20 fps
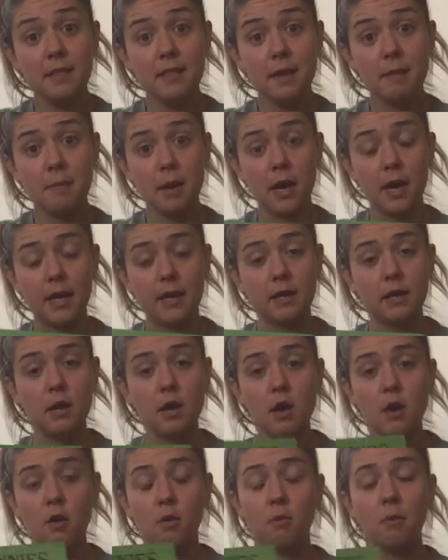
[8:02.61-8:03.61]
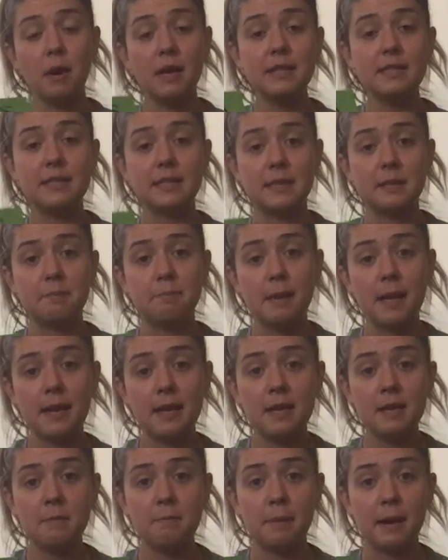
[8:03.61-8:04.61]
them on? What did
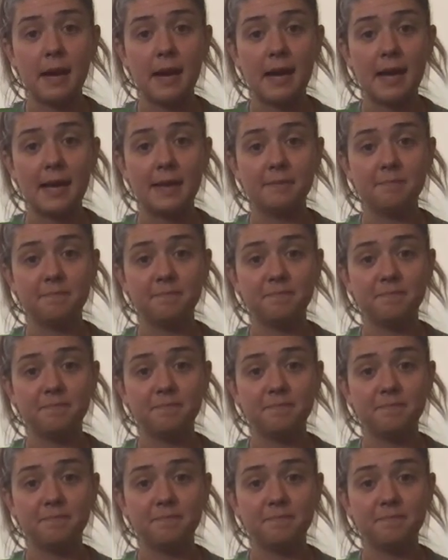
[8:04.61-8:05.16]
Benny buy?